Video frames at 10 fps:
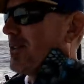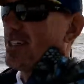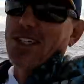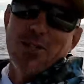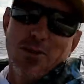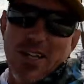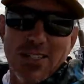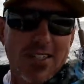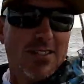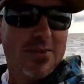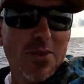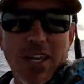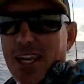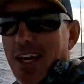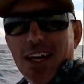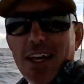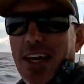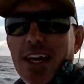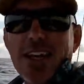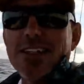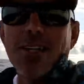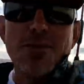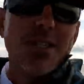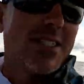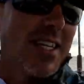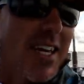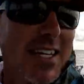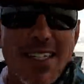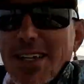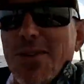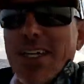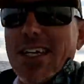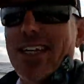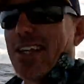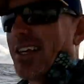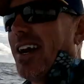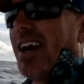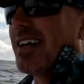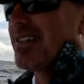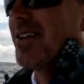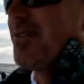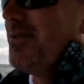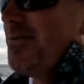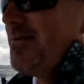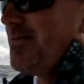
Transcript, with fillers: of the situation. We, he's going to be sick until we get to the dock, so